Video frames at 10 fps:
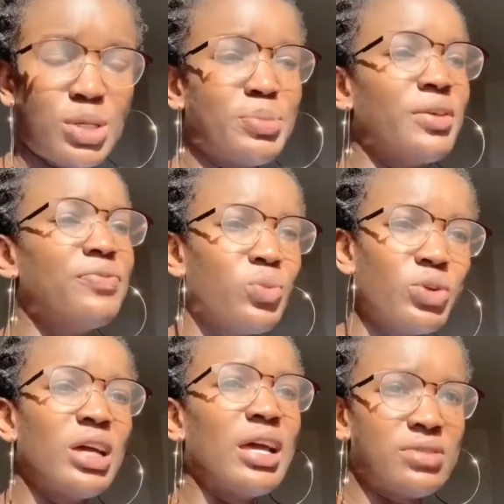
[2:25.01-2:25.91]
If you want to
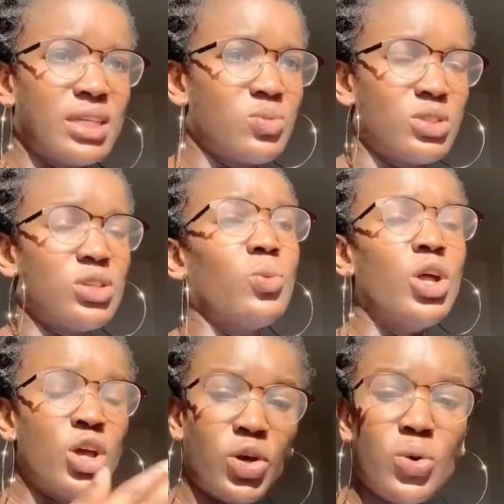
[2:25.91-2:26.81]
have sex with someone,
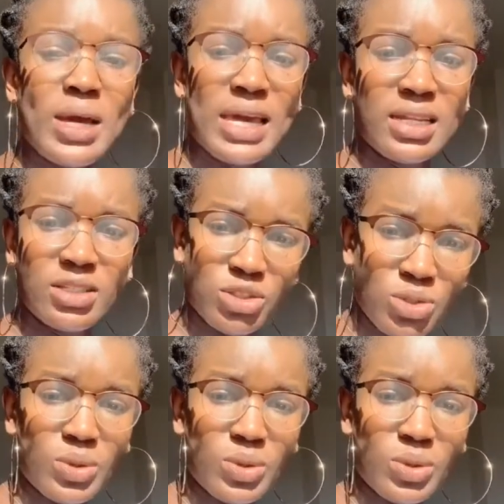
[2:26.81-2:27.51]
go ahead and do it.